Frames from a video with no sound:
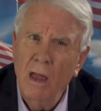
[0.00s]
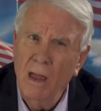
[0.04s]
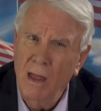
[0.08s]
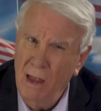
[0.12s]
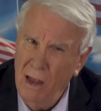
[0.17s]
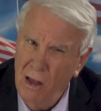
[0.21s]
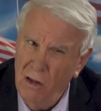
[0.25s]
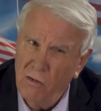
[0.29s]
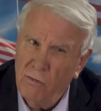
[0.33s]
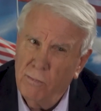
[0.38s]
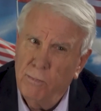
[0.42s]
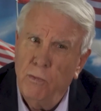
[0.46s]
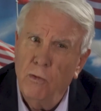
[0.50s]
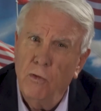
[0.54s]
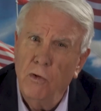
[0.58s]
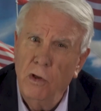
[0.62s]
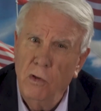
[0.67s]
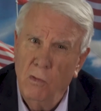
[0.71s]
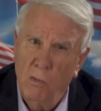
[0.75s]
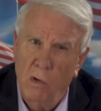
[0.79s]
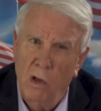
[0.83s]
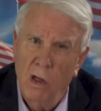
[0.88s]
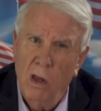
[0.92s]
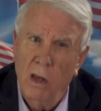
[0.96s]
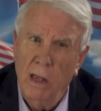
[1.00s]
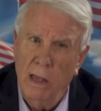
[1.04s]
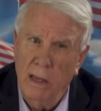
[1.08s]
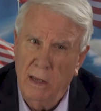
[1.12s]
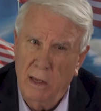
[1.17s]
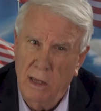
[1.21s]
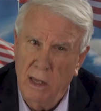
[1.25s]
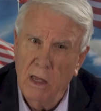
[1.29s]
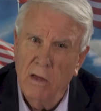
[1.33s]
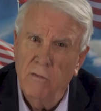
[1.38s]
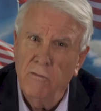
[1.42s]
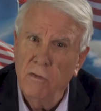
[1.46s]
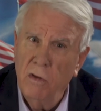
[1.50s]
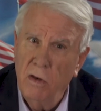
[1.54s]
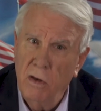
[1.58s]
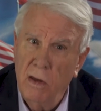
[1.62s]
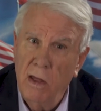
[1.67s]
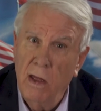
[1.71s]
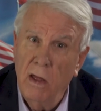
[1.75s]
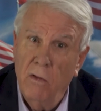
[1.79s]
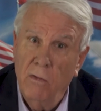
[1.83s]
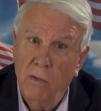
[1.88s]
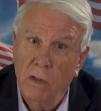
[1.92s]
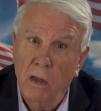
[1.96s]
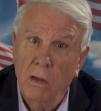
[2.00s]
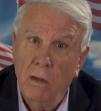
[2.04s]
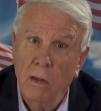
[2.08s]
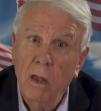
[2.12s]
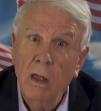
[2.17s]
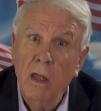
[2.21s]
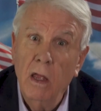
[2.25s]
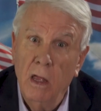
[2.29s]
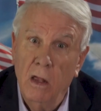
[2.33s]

it's pretty well a given now that